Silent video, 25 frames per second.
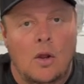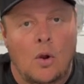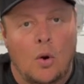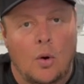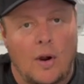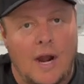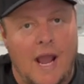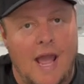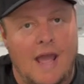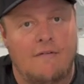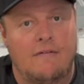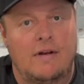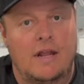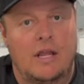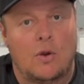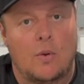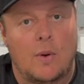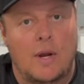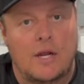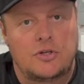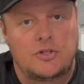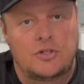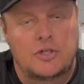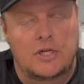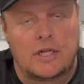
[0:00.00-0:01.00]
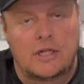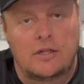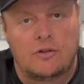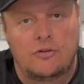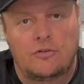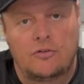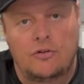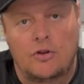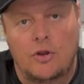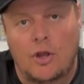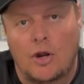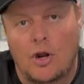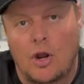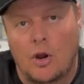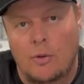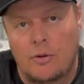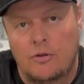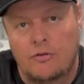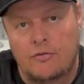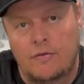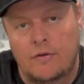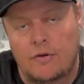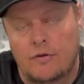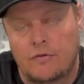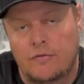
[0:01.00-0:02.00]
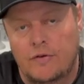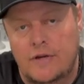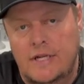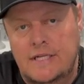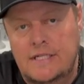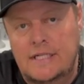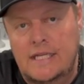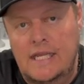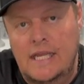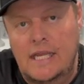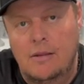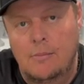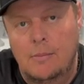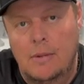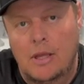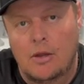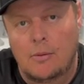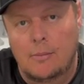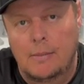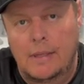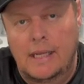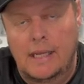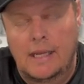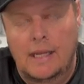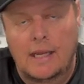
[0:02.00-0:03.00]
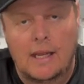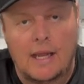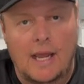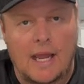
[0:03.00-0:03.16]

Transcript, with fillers: or have any questions, you can always feel free to email me.